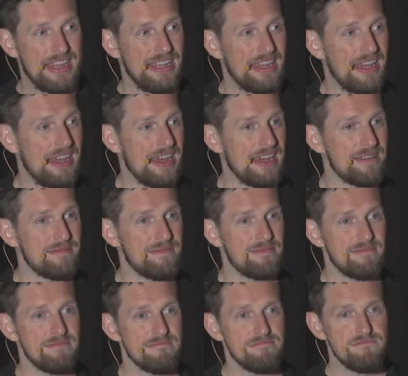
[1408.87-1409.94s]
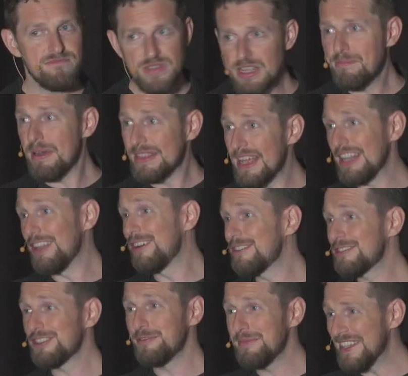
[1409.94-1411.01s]
um, think about that long
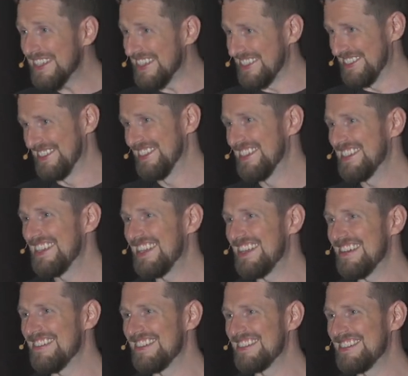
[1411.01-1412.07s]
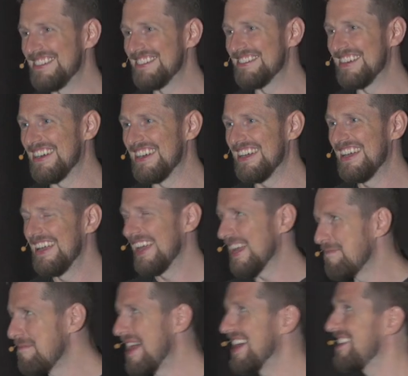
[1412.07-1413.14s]
term thinking you know, as you uh,
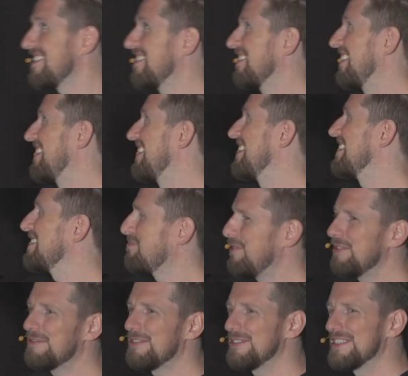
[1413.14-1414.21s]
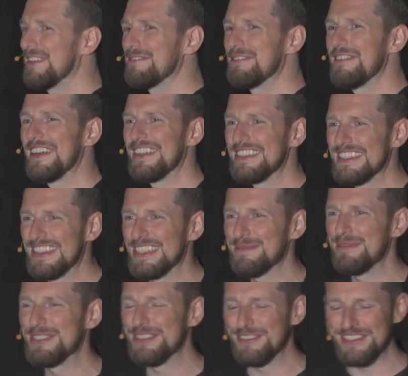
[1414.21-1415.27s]
admire the things, beautiful stuff around us at the
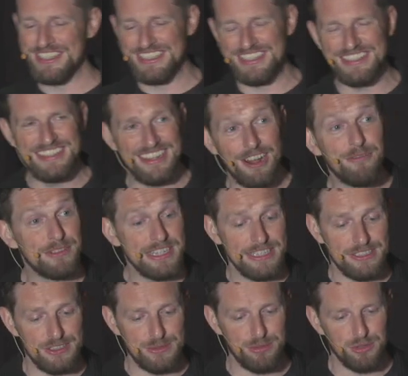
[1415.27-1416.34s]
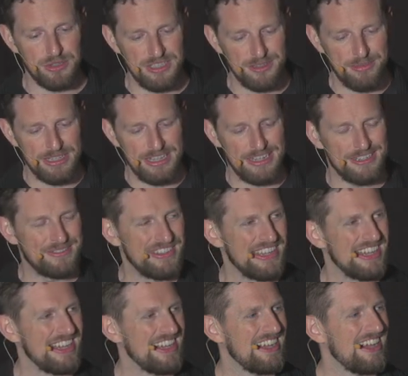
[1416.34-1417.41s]
Smithsonian, and hopefully get to explore a little bit later.
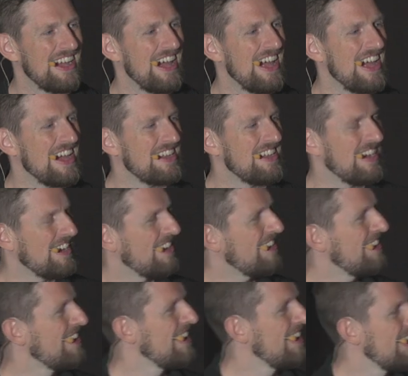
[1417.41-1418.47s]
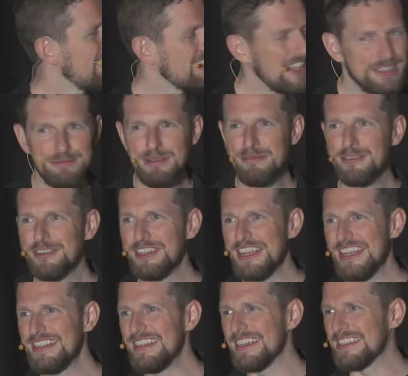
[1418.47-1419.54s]
And uh, that's where we're going to
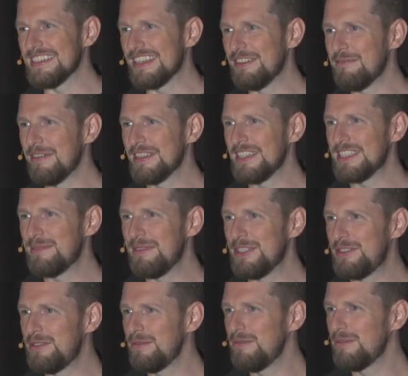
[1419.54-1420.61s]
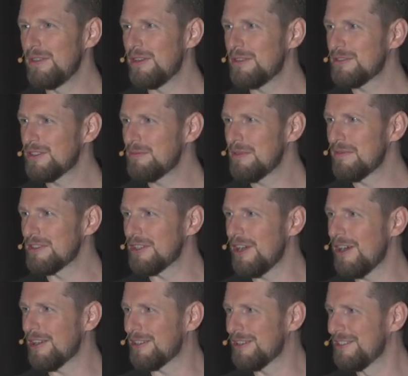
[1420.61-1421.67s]
end it because I don't want this to be too long term of a
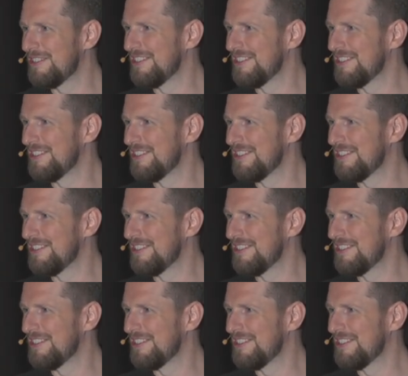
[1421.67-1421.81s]
talk.